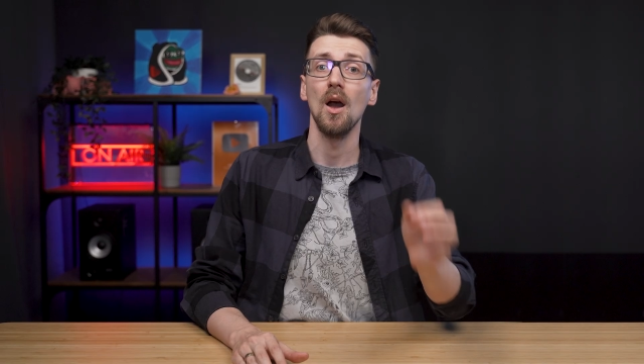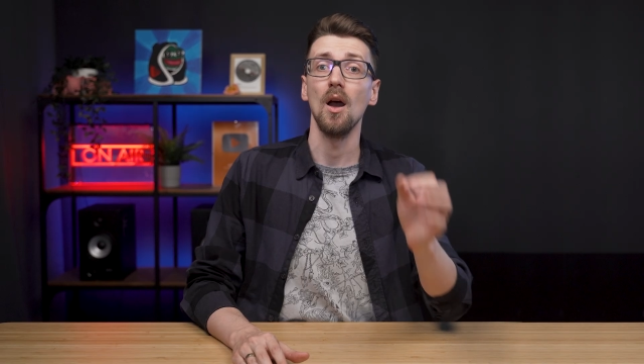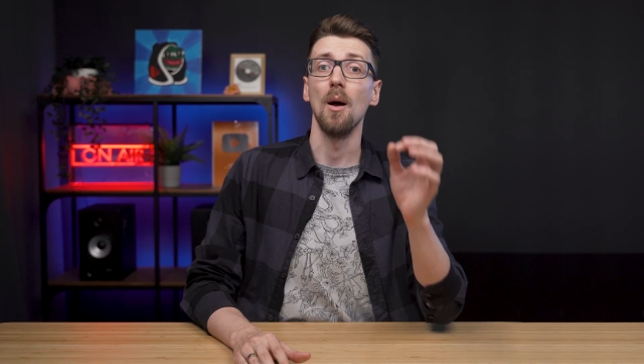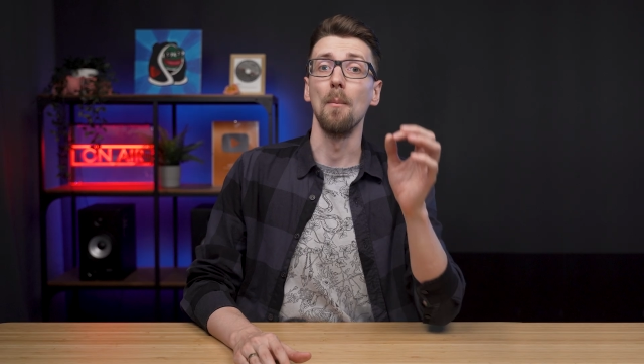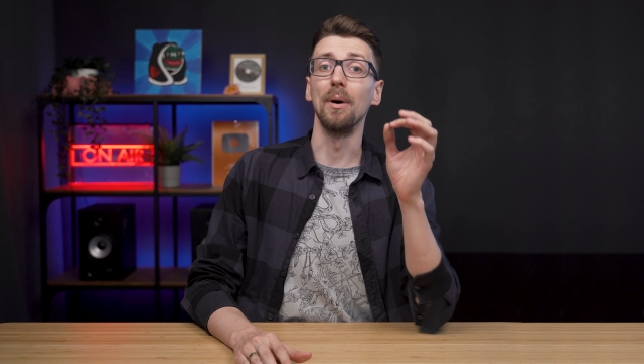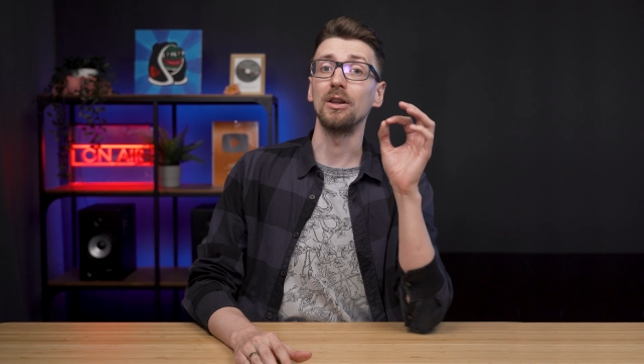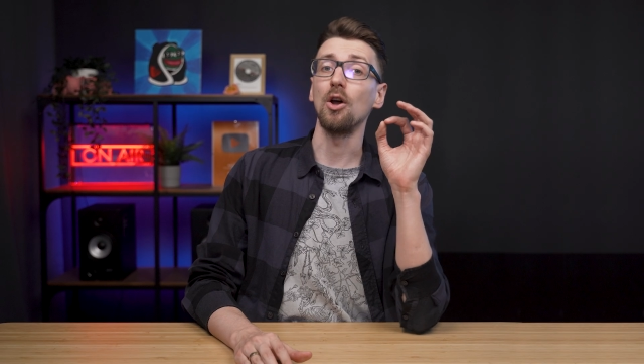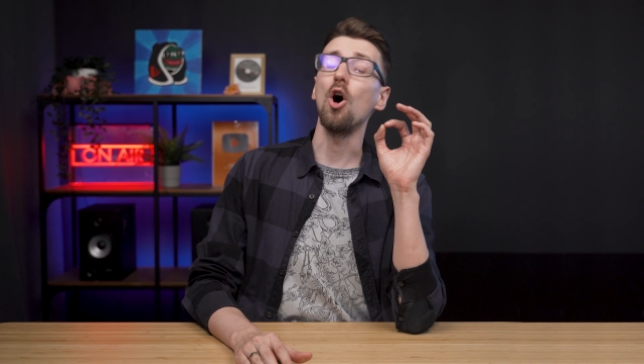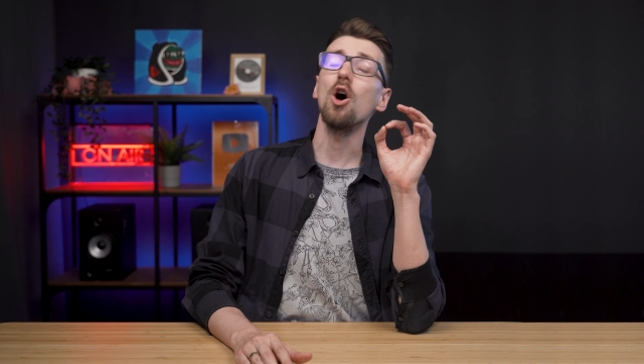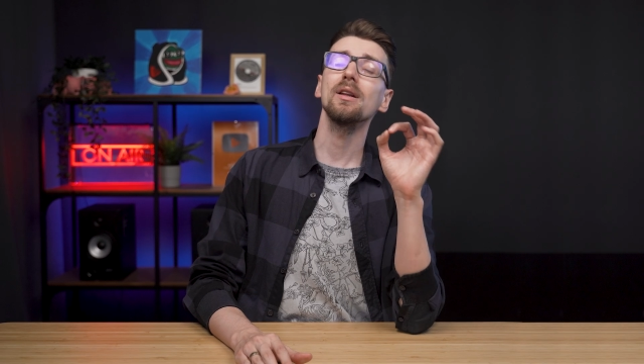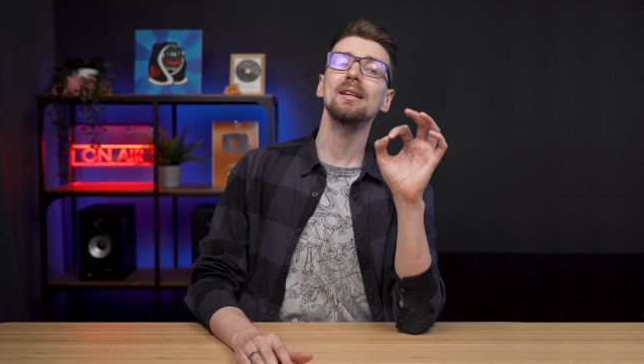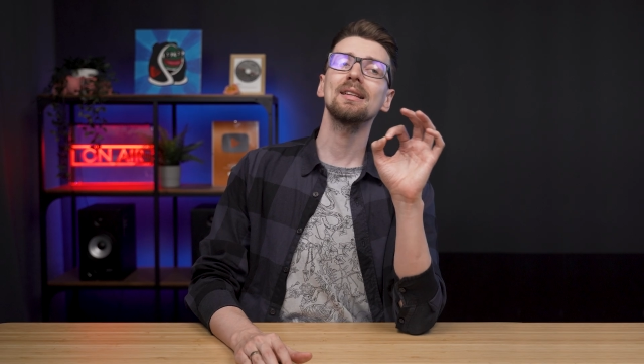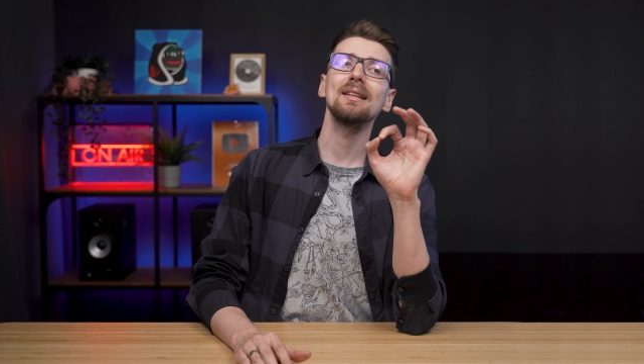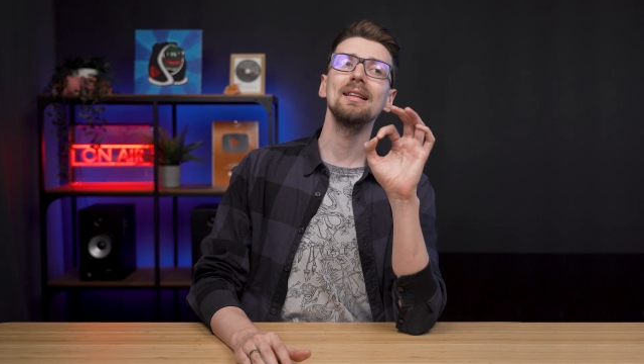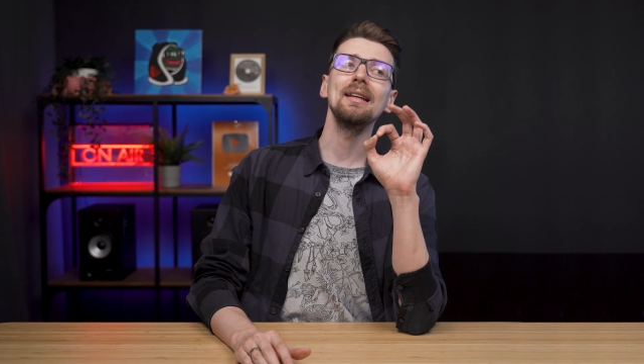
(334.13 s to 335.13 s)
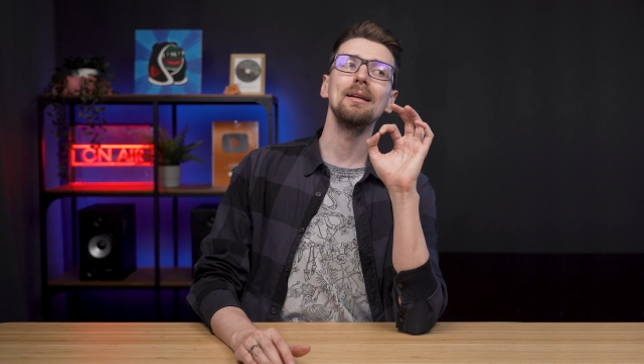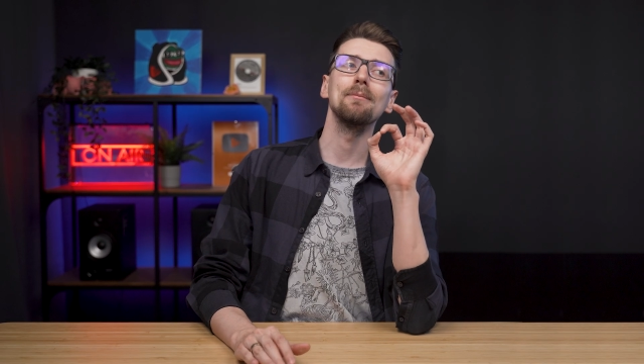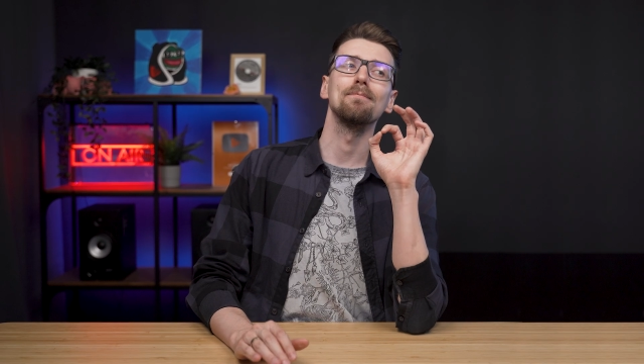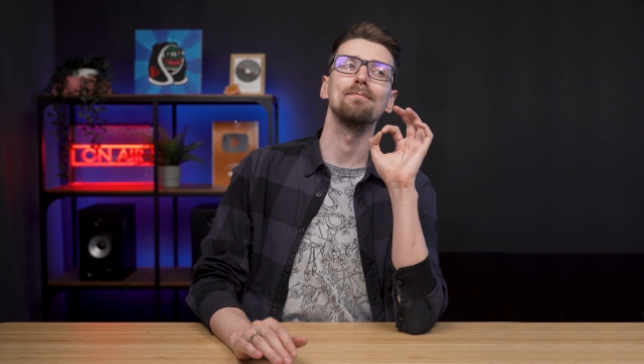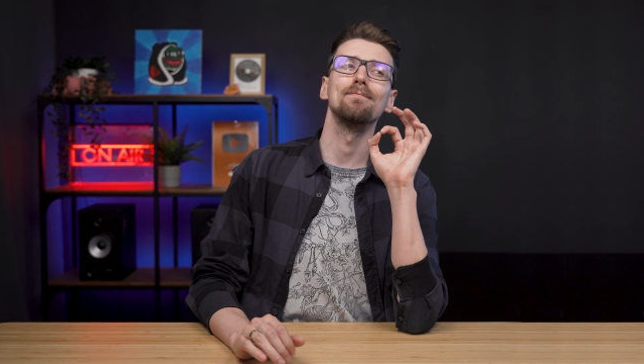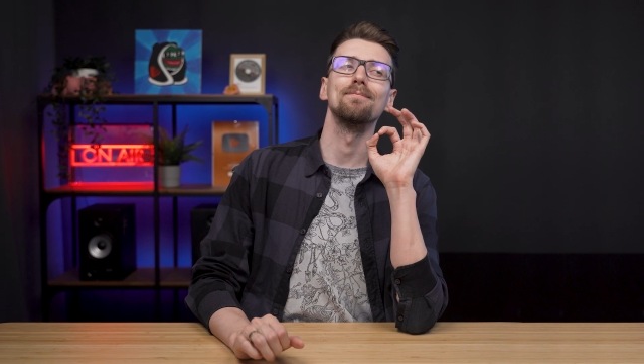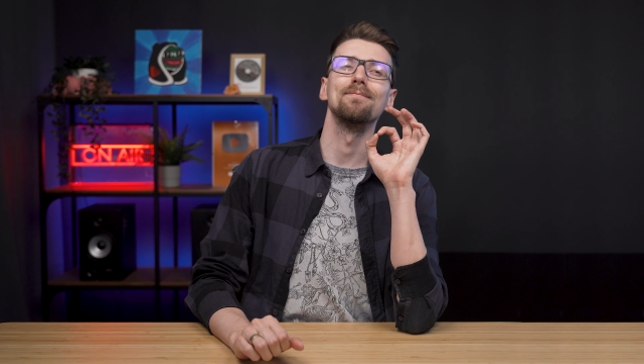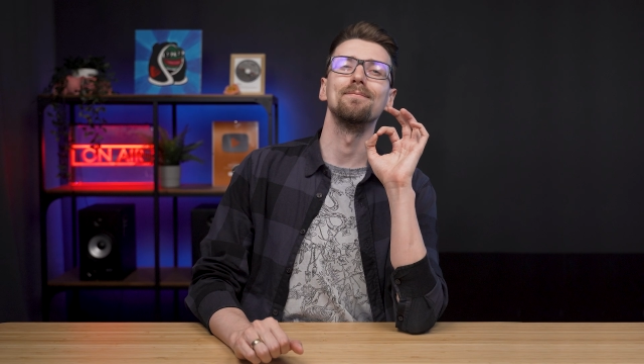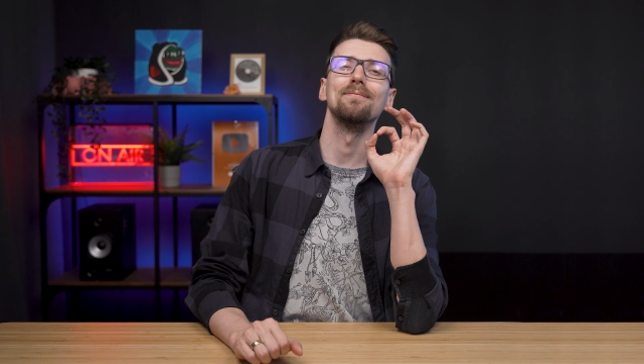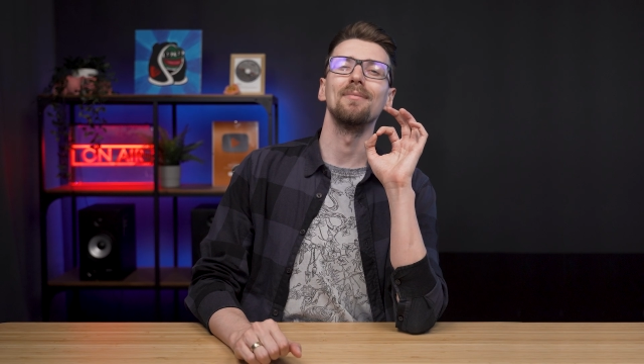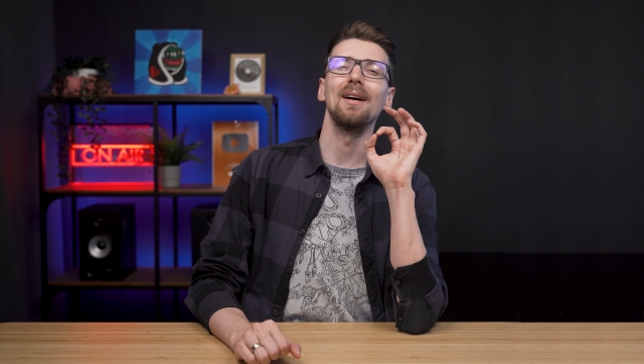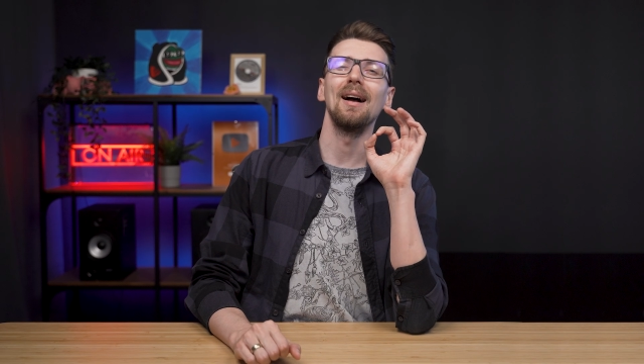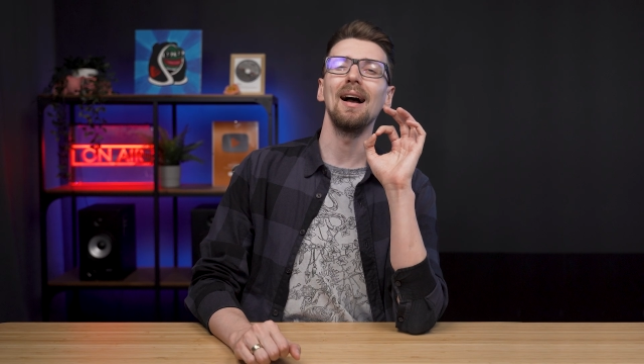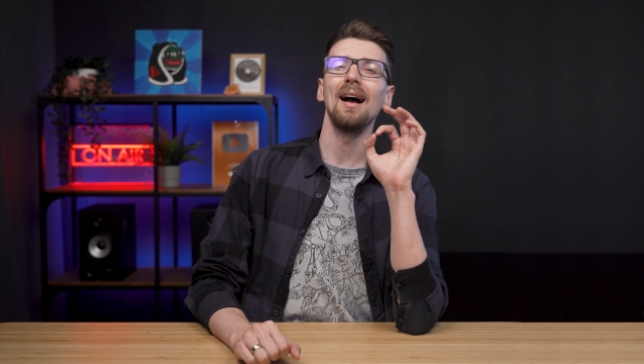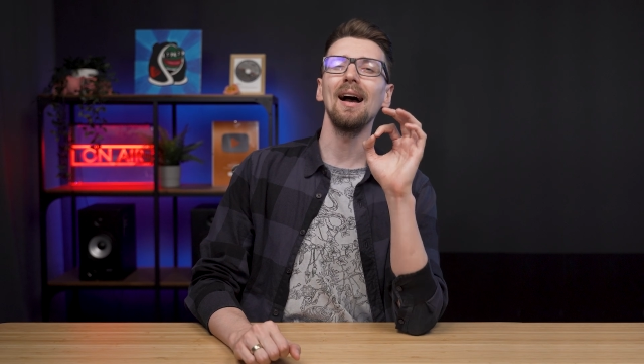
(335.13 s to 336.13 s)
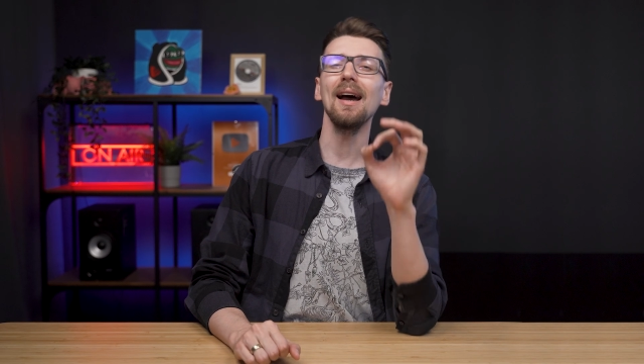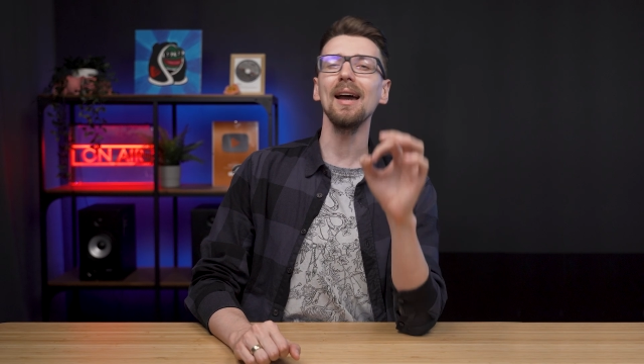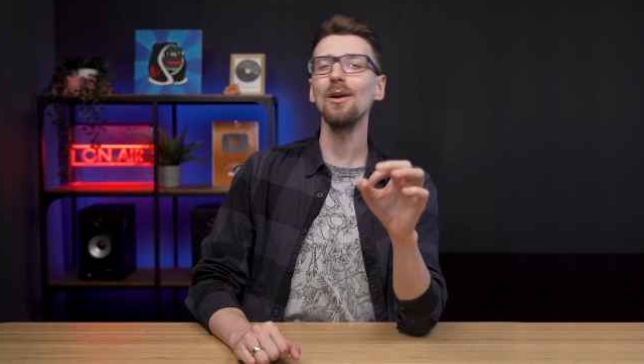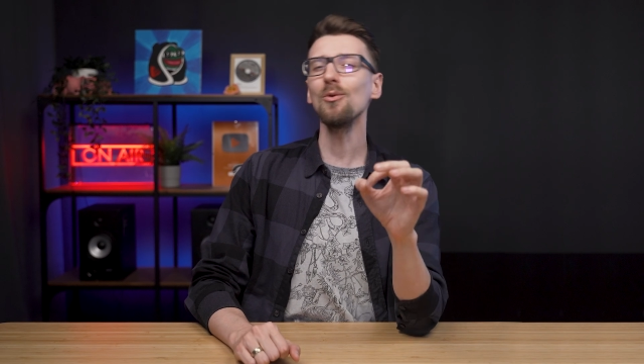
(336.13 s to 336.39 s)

But honestly, I